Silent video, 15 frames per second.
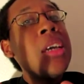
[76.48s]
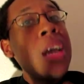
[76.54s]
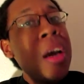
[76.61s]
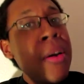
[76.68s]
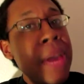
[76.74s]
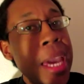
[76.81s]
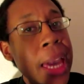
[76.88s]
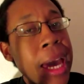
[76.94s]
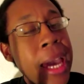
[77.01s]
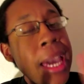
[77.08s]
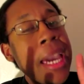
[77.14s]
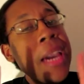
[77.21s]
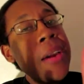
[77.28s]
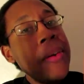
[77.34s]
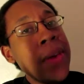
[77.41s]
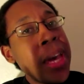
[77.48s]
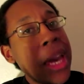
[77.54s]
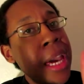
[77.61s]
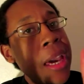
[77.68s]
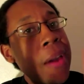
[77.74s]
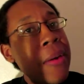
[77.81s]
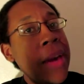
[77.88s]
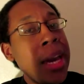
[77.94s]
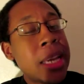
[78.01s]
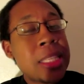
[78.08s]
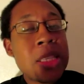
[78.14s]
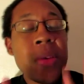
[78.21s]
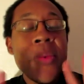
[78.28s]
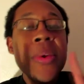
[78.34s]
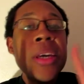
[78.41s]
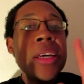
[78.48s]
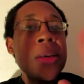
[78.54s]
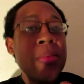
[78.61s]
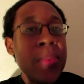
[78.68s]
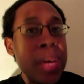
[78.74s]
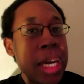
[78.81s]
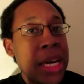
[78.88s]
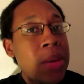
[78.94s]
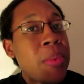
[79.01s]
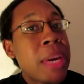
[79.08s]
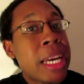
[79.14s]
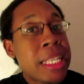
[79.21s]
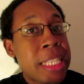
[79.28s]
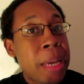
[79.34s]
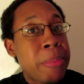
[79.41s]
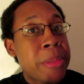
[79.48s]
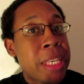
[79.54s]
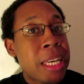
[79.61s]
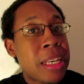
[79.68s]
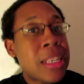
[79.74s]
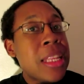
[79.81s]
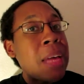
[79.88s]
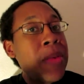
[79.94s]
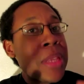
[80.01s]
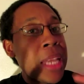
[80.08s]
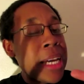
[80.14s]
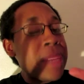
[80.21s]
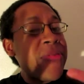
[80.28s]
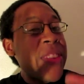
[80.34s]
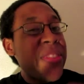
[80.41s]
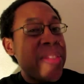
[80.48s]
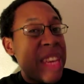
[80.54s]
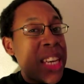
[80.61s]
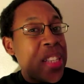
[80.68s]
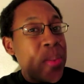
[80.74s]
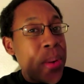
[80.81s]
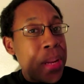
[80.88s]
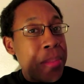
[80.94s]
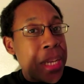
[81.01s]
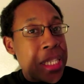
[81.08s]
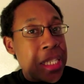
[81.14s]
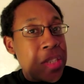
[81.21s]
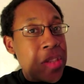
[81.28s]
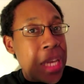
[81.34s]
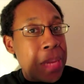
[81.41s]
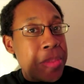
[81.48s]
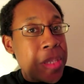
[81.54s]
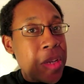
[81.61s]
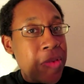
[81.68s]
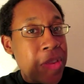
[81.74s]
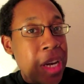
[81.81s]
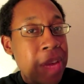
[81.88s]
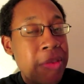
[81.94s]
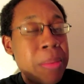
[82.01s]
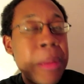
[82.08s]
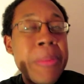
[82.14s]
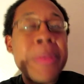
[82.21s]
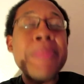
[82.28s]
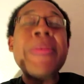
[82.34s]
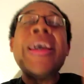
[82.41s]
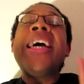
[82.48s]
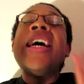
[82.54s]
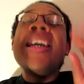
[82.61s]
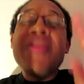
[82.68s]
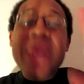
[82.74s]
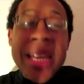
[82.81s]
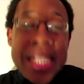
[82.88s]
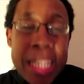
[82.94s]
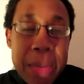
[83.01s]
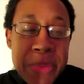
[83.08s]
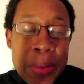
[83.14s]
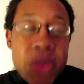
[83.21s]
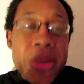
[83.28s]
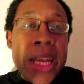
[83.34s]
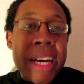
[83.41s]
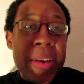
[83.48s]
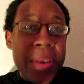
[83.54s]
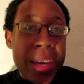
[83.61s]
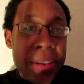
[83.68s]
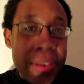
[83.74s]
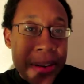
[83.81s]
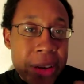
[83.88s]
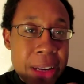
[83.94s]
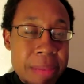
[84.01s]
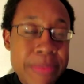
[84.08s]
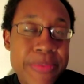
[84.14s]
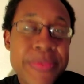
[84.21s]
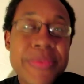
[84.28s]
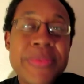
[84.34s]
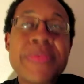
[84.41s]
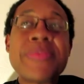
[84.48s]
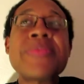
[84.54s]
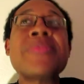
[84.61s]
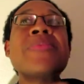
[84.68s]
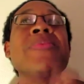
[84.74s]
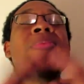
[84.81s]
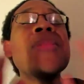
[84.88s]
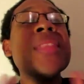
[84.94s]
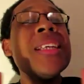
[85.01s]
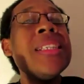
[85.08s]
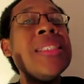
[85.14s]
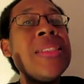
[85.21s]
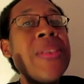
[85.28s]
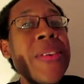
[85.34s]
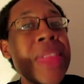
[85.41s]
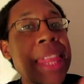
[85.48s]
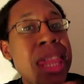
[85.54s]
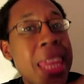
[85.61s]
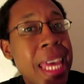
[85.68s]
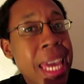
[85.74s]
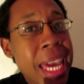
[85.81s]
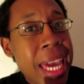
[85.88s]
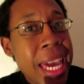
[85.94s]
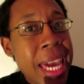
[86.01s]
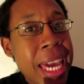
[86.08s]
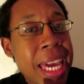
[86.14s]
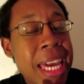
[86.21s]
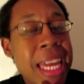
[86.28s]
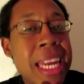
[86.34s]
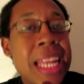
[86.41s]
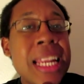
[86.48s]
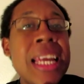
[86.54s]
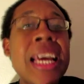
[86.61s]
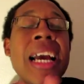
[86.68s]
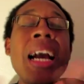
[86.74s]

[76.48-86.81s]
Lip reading: Okay, so we accept it. That was like 15-20 minutes into the episode, y'all remember? We accept it, we're like, okay. So then,